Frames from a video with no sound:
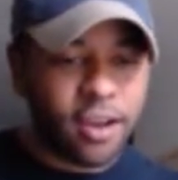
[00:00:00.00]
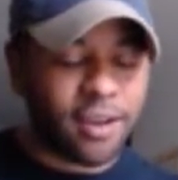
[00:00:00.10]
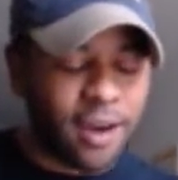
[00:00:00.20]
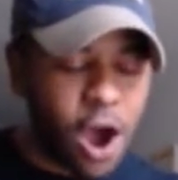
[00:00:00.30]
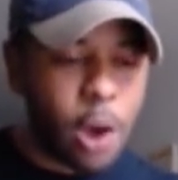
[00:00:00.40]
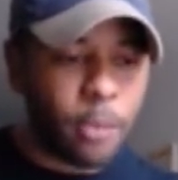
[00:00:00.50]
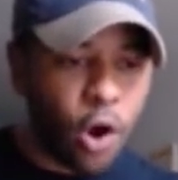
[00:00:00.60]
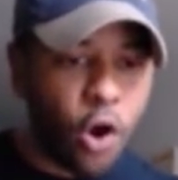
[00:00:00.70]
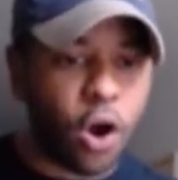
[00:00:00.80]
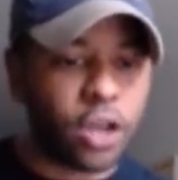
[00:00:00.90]
Come
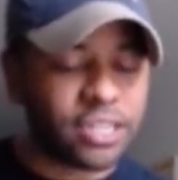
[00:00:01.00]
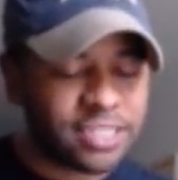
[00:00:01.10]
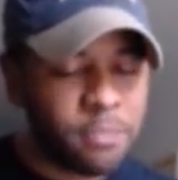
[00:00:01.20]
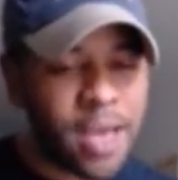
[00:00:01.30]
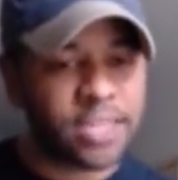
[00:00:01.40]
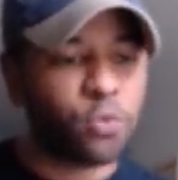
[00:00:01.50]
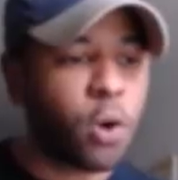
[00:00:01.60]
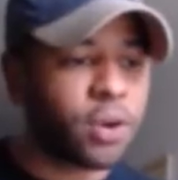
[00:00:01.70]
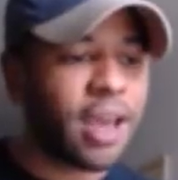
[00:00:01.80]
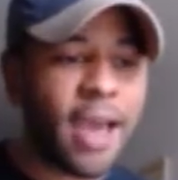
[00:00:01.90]
on. Just imagine
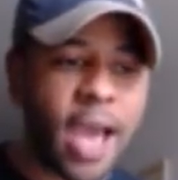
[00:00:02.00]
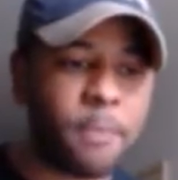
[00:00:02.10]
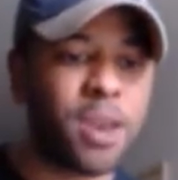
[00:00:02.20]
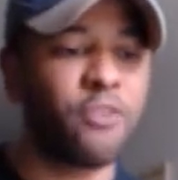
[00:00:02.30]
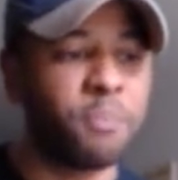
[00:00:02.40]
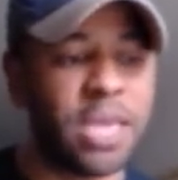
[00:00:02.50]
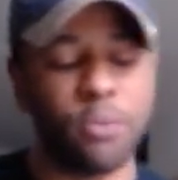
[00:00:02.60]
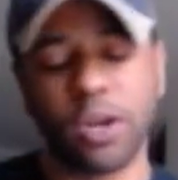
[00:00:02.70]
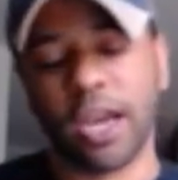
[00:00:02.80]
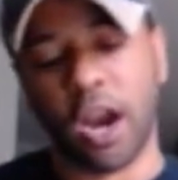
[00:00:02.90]
what would have happened if Khabib
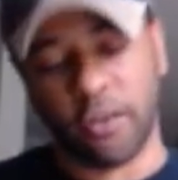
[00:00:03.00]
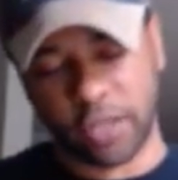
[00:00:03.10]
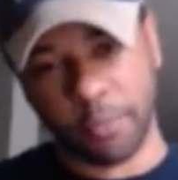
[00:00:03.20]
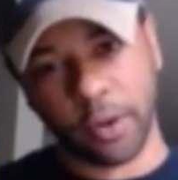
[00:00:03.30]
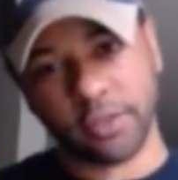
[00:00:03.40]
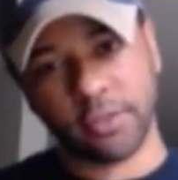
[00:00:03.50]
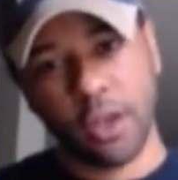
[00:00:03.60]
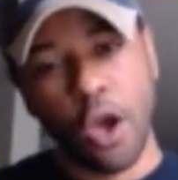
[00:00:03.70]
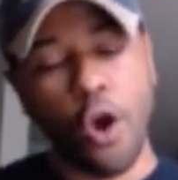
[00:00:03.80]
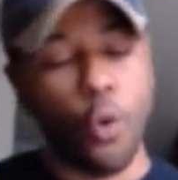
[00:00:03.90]
would have got off that bus.
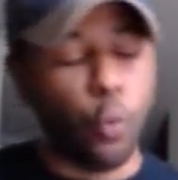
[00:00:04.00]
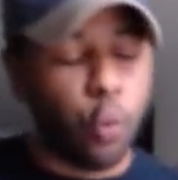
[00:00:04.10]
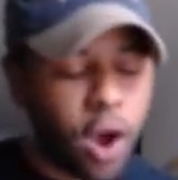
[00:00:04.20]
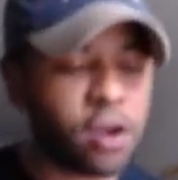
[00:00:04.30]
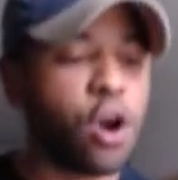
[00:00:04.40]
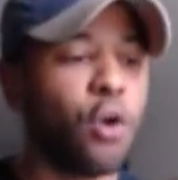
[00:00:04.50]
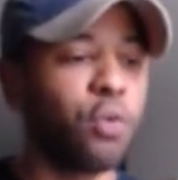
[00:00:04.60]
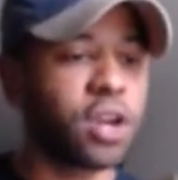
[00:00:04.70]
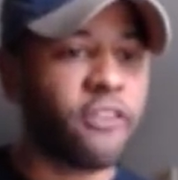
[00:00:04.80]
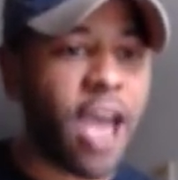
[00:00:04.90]
What
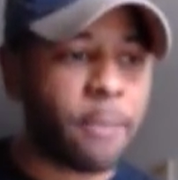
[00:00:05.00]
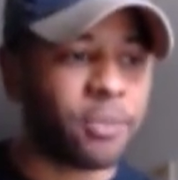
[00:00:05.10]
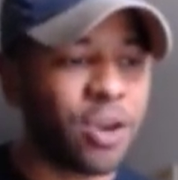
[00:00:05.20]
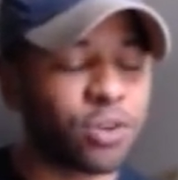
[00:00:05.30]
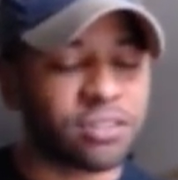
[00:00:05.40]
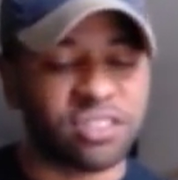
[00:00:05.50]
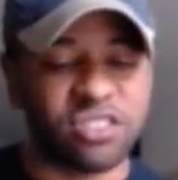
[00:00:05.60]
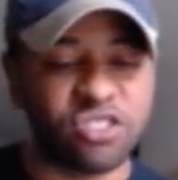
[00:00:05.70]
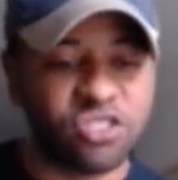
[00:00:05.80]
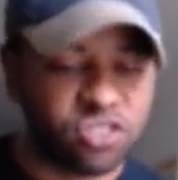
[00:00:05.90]
would have happened? They would have
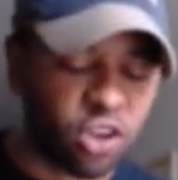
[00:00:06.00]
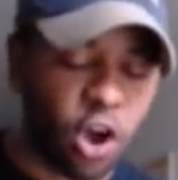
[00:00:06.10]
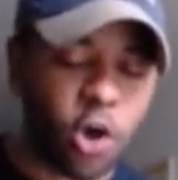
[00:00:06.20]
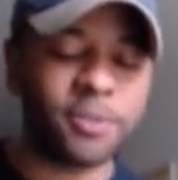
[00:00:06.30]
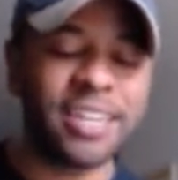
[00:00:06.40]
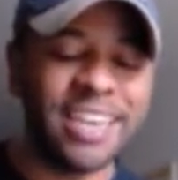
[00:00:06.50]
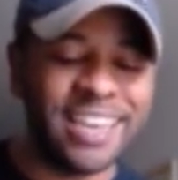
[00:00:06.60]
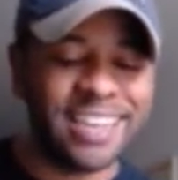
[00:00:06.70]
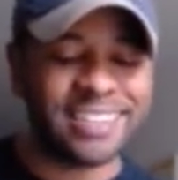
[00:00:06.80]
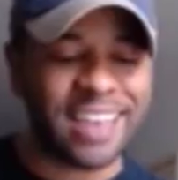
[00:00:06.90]
stomped
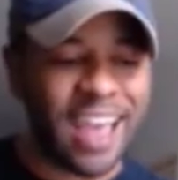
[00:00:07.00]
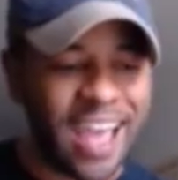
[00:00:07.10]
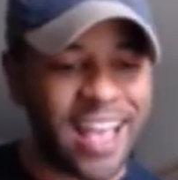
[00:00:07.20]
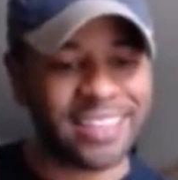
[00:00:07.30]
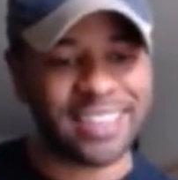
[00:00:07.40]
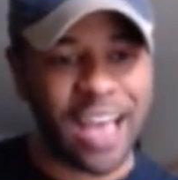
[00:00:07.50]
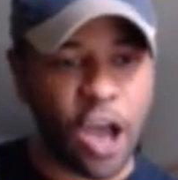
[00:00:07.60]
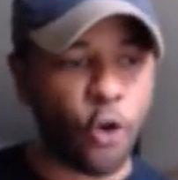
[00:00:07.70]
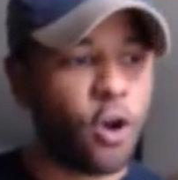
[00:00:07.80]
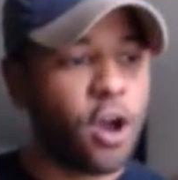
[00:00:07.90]
his ass
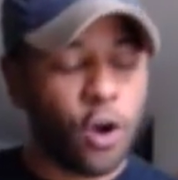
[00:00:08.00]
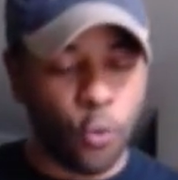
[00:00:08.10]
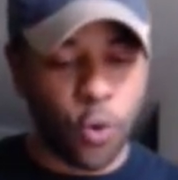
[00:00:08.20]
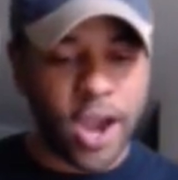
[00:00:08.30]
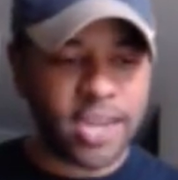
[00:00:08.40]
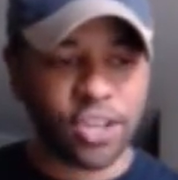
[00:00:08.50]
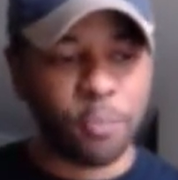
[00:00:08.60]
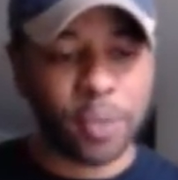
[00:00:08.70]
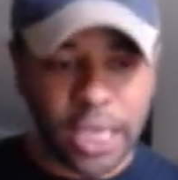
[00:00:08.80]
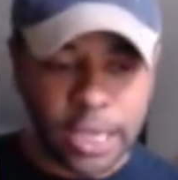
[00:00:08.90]
out. Whereas
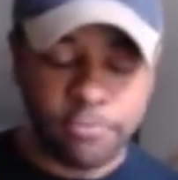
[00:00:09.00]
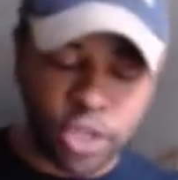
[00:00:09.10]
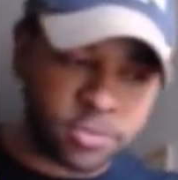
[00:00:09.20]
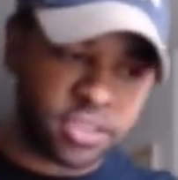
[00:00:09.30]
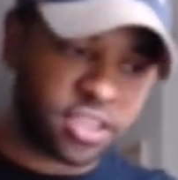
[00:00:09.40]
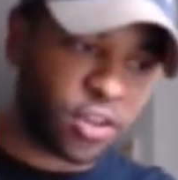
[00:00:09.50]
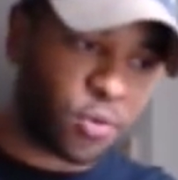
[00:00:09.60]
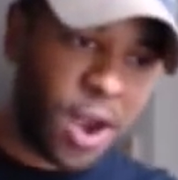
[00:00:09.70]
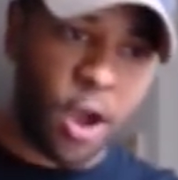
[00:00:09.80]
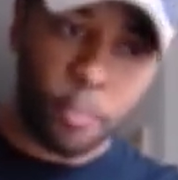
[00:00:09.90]
Khabib jumped into the
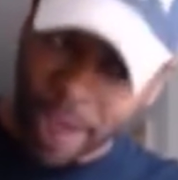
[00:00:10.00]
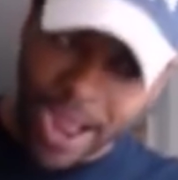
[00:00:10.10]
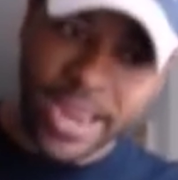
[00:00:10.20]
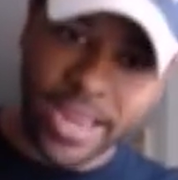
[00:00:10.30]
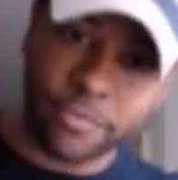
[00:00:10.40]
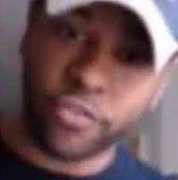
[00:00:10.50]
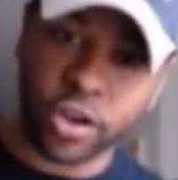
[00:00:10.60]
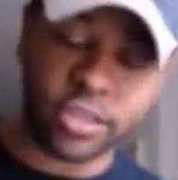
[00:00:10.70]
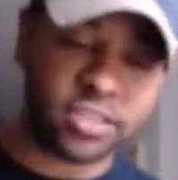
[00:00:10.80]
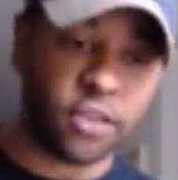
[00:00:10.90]
crowd by him
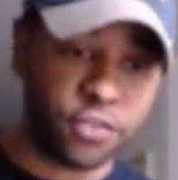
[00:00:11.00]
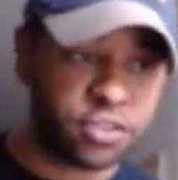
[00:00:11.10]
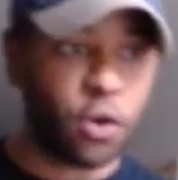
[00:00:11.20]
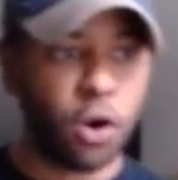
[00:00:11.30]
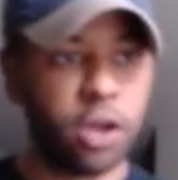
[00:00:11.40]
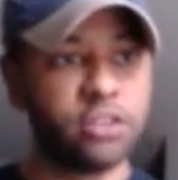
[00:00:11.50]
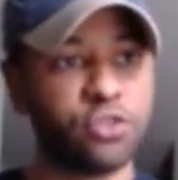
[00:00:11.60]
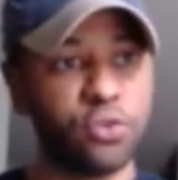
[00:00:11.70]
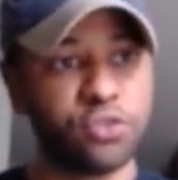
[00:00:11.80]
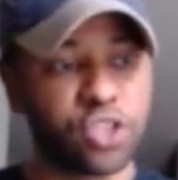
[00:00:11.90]
fucking self. You say, oh, this
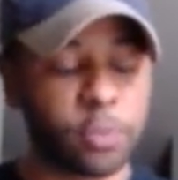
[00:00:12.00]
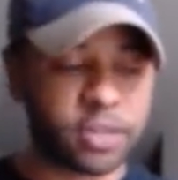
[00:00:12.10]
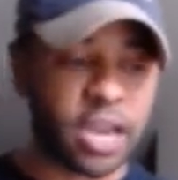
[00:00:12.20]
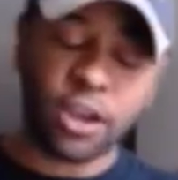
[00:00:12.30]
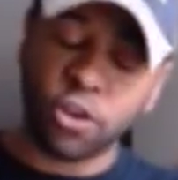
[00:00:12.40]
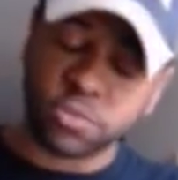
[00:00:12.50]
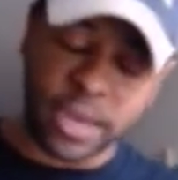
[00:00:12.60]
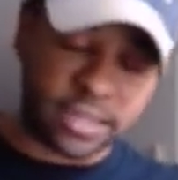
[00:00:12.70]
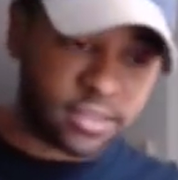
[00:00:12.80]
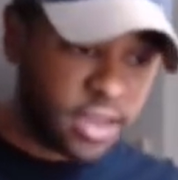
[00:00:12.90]
dude jumped the That goes
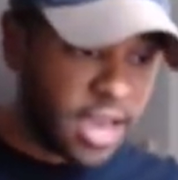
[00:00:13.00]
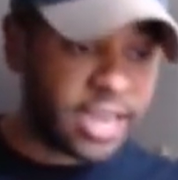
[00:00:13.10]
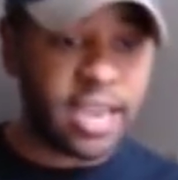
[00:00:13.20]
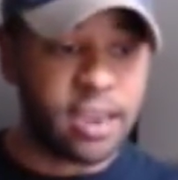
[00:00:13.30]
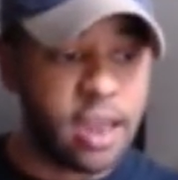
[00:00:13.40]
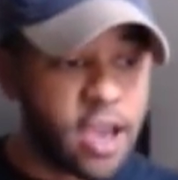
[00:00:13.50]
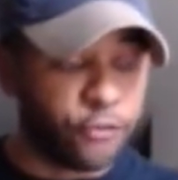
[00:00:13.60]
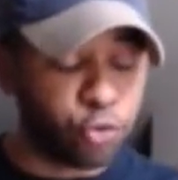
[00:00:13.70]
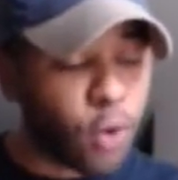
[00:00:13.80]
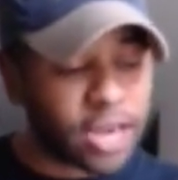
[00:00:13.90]
back to, again,
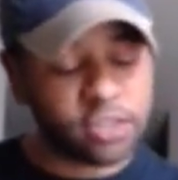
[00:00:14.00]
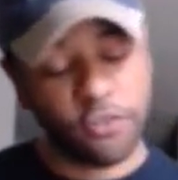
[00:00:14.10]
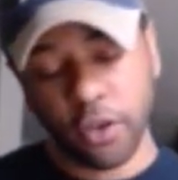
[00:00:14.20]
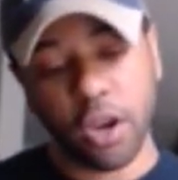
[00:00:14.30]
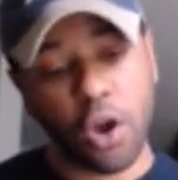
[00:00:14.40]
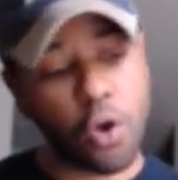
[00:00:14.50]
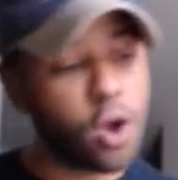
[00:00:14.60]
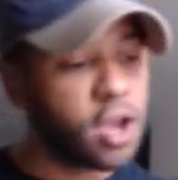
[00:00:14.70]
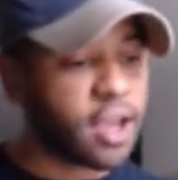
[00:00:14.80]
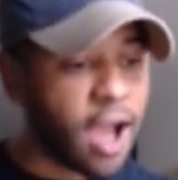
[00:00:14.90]
if you watch the video,
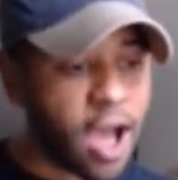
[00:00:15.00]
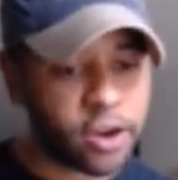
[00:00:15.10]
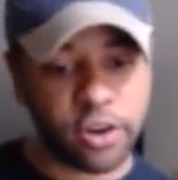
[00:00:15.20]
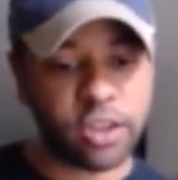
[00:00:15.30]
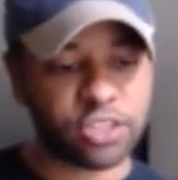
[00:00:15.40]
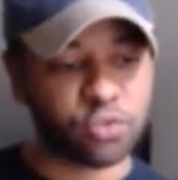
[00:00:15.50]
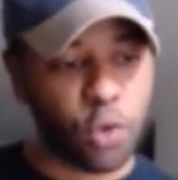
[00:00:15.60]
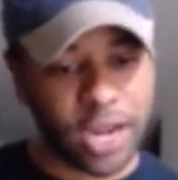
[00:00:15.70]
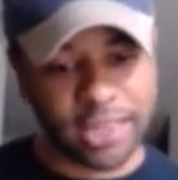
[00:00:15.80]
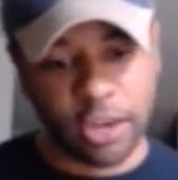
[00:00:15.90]
Conor
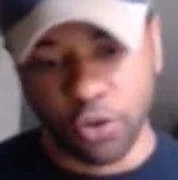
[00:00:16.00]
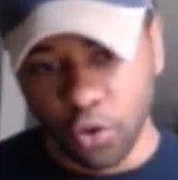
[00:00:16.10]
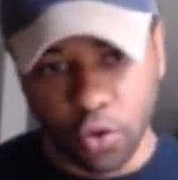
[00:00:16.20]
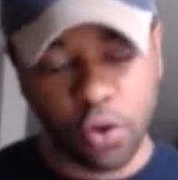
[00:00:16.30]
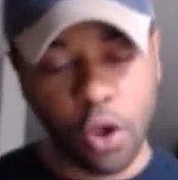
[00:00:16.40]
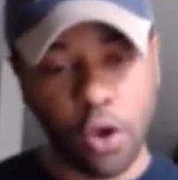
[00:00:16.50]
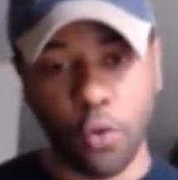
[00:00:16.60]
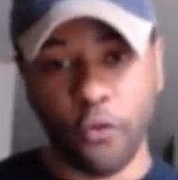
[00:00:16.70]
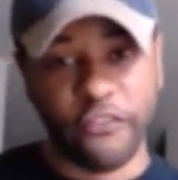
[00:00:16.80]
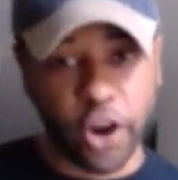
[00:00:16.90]
swung at that dude
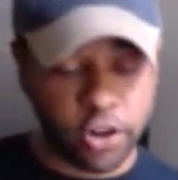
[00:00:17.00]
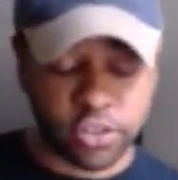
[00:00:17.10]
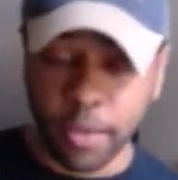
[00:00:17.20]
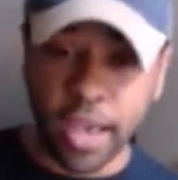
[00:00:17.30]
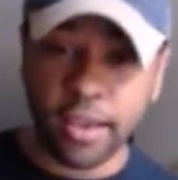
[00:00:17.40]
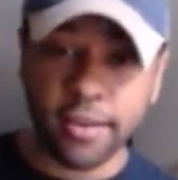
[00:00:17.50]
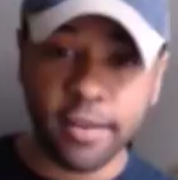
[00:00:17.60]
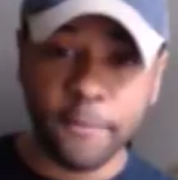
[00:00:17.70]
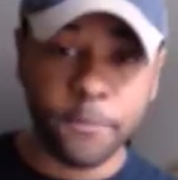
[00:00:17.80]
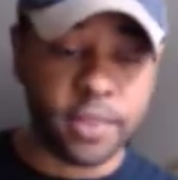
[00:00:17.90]
first, man.
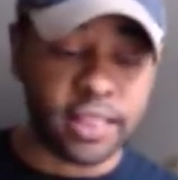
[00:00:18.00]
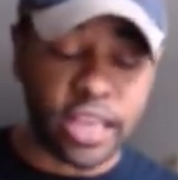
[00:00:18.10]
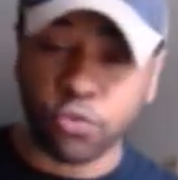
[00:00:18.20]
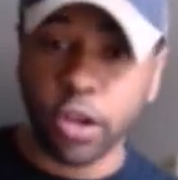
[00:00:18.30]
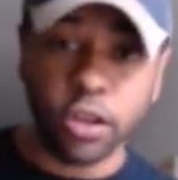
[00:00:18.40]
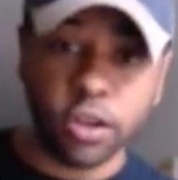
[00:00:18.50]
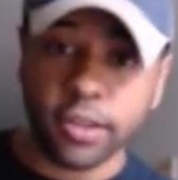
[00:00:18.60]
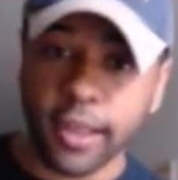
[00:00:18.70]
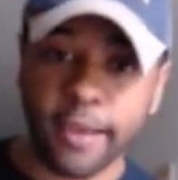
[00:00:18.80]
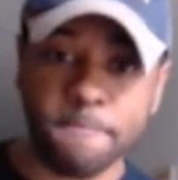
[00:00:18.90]
That's what it looked
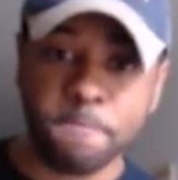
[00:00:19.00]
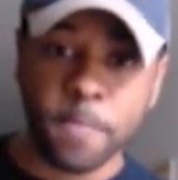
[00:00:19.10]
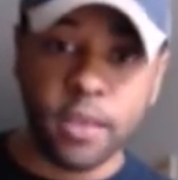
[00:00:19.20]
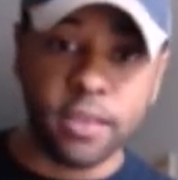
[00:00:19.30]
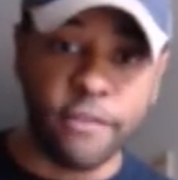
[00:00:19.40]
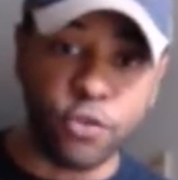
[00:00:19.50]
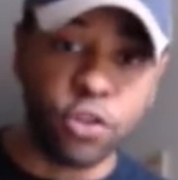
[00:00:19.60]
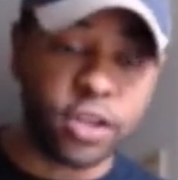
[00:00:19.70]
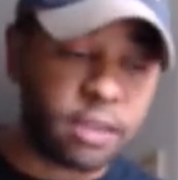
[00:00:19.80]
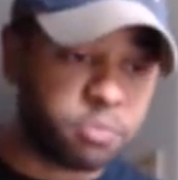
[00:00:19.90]
like. If you
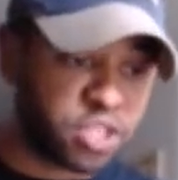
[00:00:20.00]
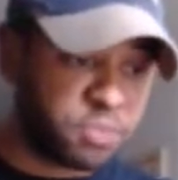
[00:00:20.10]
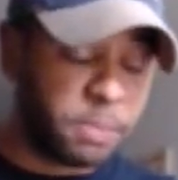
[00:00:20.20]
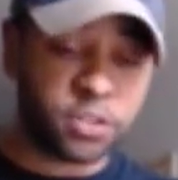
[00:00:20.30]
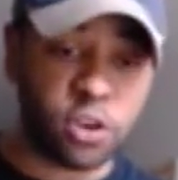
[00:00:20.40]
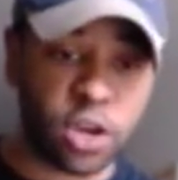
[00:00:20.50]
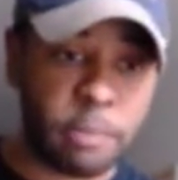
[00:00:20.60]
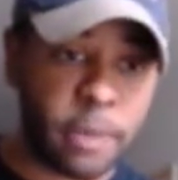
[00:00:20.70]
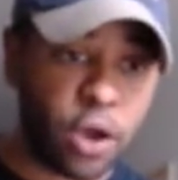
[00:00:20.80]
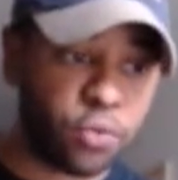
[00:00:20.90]
look at, because people are talking
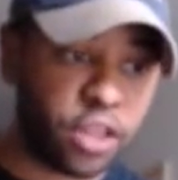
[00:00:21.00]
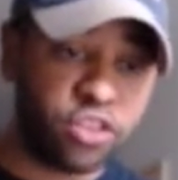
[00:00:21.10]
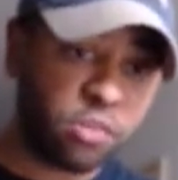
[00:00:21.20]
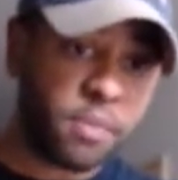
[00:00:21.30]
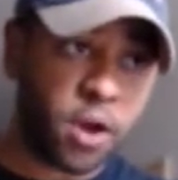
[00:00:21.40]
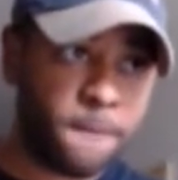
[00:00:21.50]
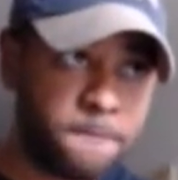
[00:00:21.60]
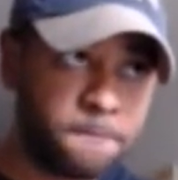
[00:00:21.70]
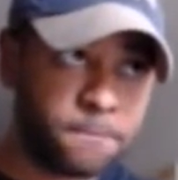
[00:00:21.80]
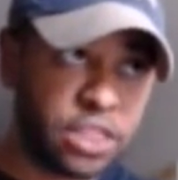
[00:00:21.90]
about,
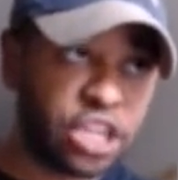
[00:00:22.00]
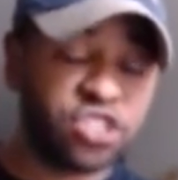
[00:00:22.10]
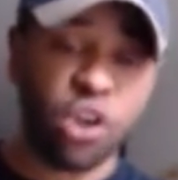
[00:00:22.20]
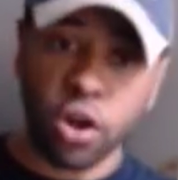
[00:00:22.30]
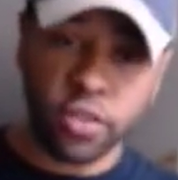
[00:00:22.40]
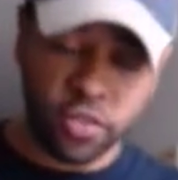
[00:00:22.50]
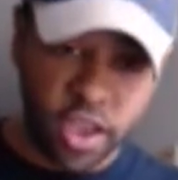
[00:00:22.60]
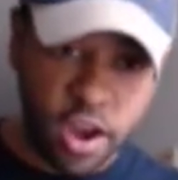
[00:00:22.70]
they're starting